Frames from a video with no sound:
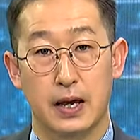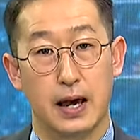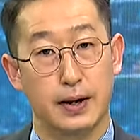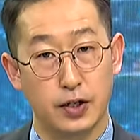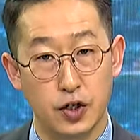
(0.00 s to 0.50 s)

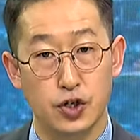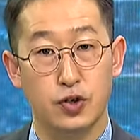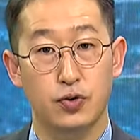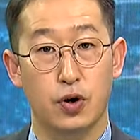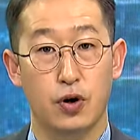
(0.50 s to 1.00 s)
In addition
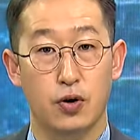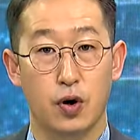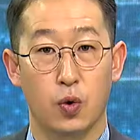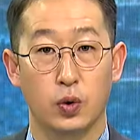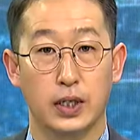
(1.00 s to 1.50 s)
to her
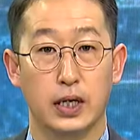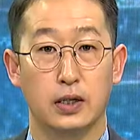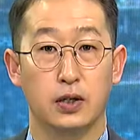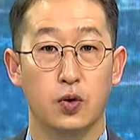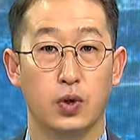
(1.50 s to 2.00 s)
role in
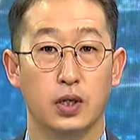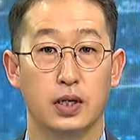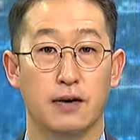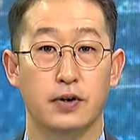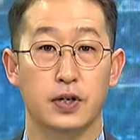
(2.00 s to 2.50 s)
local
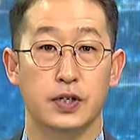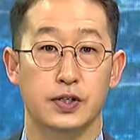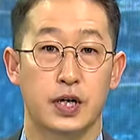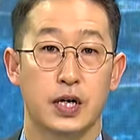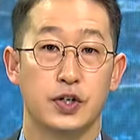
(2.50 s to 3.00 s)
governance,
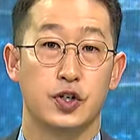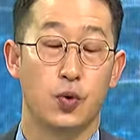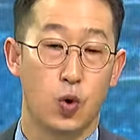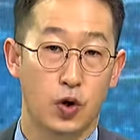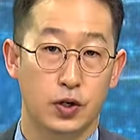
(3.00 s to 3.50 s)
she
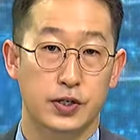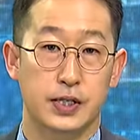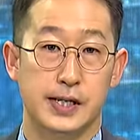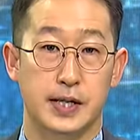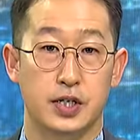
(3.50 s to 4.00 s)
works
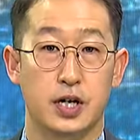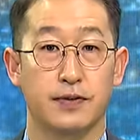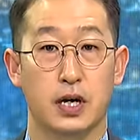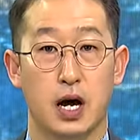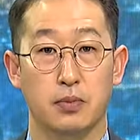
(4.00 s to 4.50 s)
as the chief
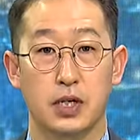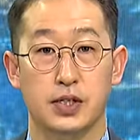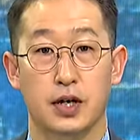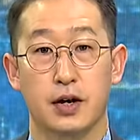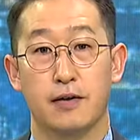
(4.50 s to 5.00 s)
economist
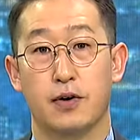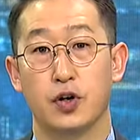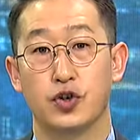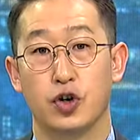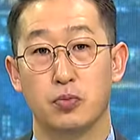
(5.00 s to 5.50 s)
for a
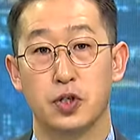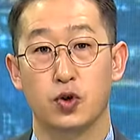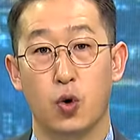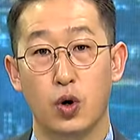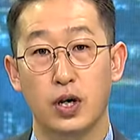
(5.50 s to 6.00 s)
German
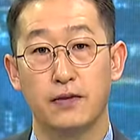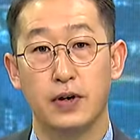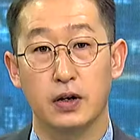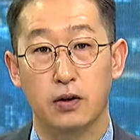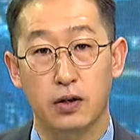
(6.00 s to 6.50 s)
touring
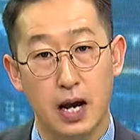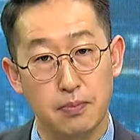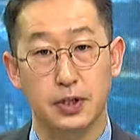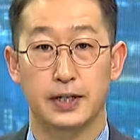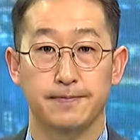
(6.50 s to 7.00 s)
vehicle
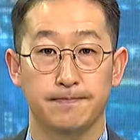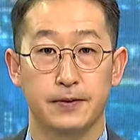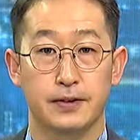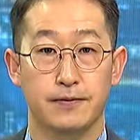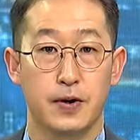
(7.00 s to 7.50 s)
company.
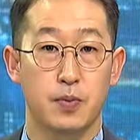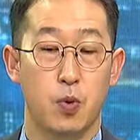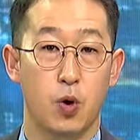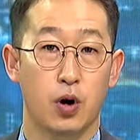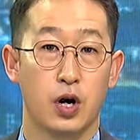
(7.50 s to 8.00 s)

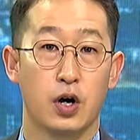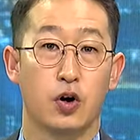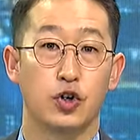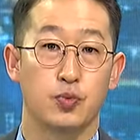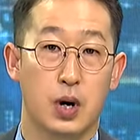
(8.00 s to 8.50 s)
Furthermore,
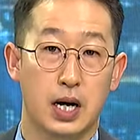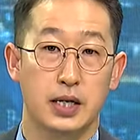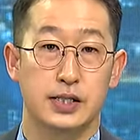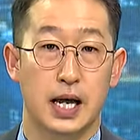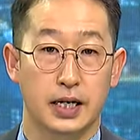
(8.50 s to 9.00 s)
Ochma
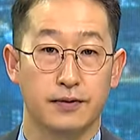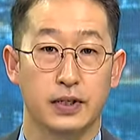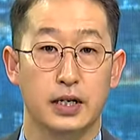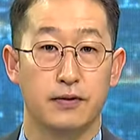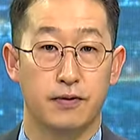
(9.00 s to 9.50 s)
is actively
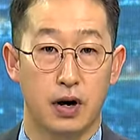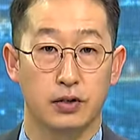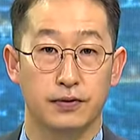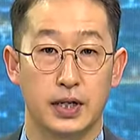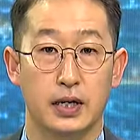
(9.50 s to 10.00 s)

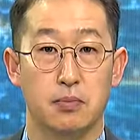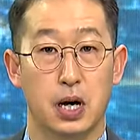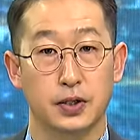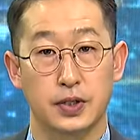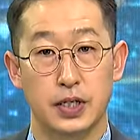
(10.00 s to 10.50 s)
involved in
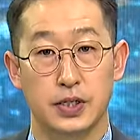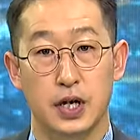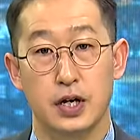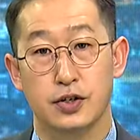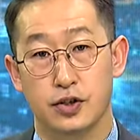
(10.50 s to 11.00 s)
politics,
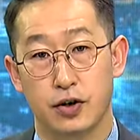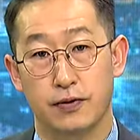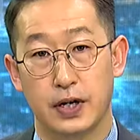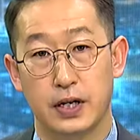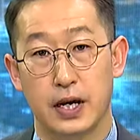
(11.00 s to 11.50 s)

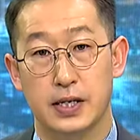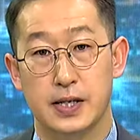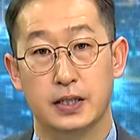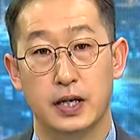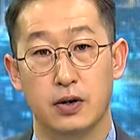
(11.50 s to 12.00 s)
serving as the
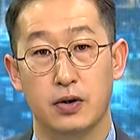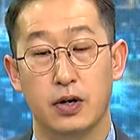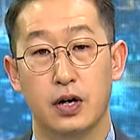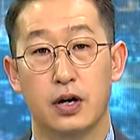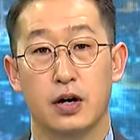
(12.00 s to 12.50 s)
leader
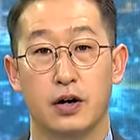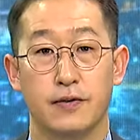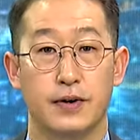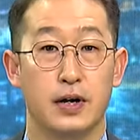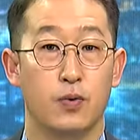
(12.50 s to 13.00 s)

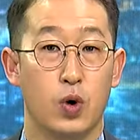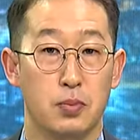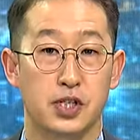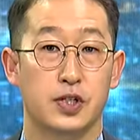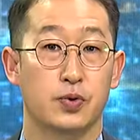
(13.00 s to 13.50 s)
of a
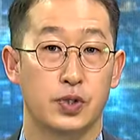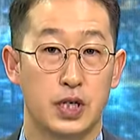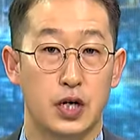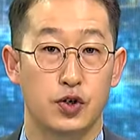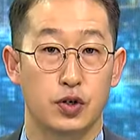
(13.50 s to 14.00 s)
women's
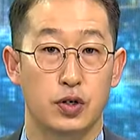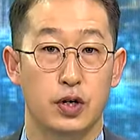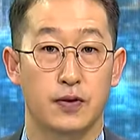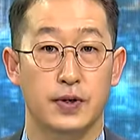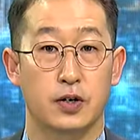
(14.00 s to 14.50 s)
association
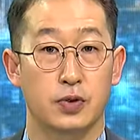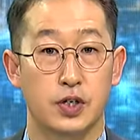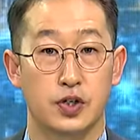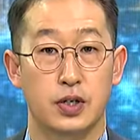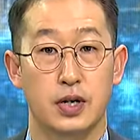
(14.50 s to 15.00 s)
of the
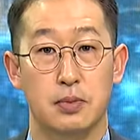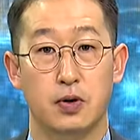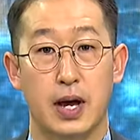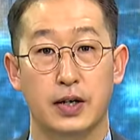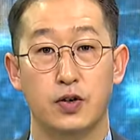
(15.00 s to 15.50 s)
Christian
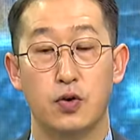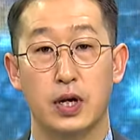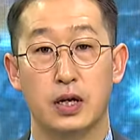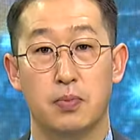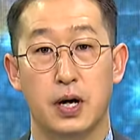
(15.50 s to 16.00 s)
Democratic
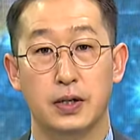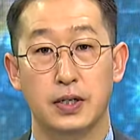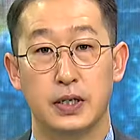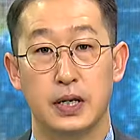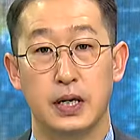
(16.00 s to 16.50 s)
Union
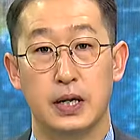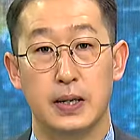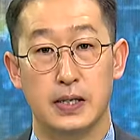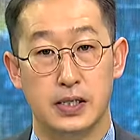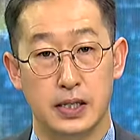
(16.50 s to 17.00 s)
Party in
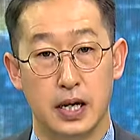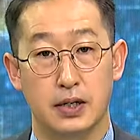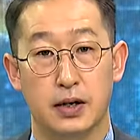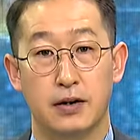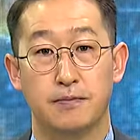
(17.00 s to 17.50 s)
the state
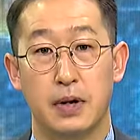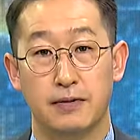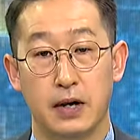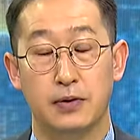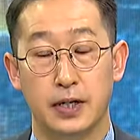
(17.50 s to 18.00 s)
of
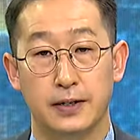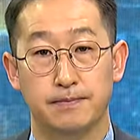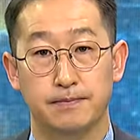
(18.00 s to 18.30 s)
Bavaria.